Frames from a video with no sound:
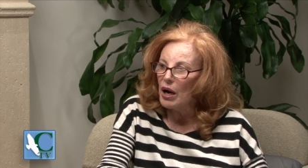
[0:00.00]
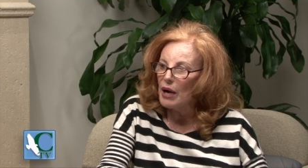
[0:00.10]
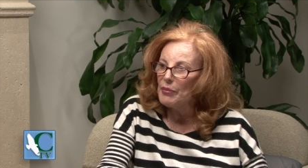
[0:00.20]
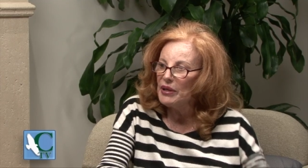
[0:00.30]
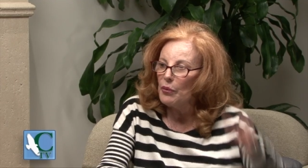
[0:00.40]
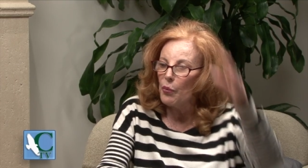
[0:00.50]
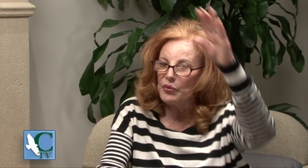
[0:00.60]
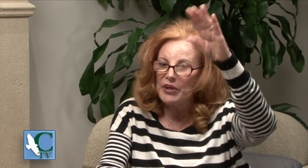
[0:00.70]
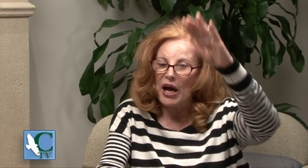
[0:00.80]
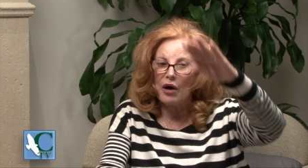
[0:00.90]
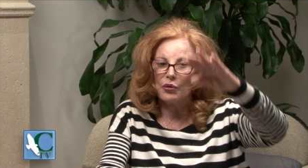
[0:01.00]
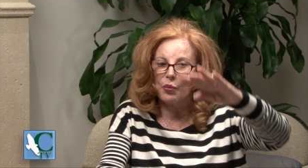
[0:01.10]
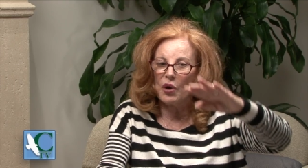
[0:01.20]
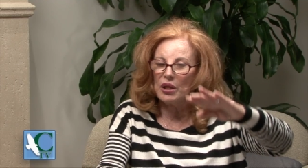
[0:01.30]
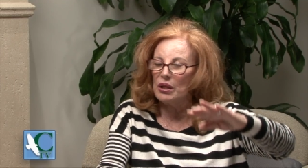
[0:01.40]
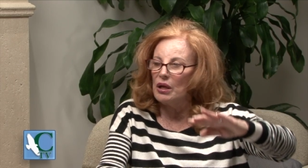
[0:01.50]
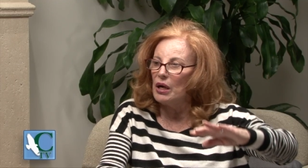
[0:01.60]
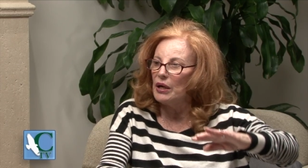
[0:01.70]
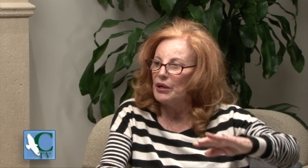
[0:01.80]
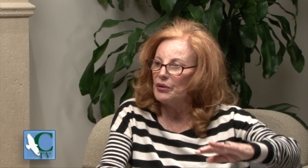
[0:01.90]
I mean, down what
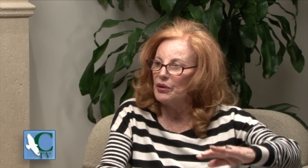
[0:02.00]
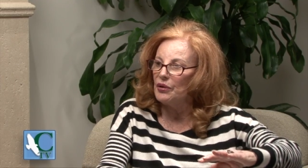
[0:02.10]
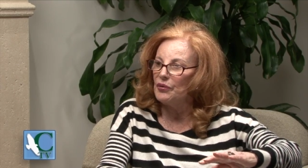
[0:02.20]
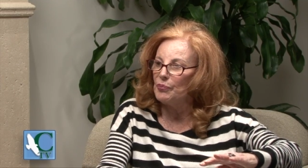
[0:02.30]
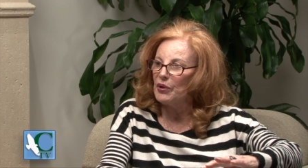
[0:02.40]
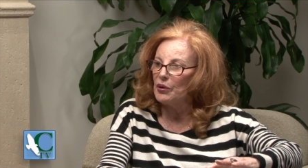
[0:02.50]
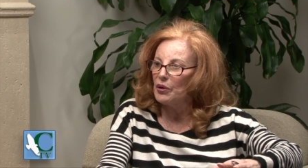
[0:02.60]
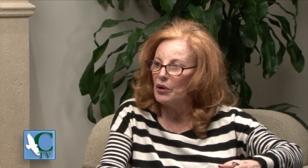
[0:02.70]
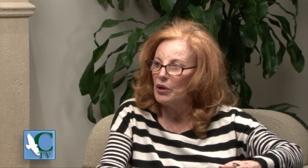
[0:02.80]
line is being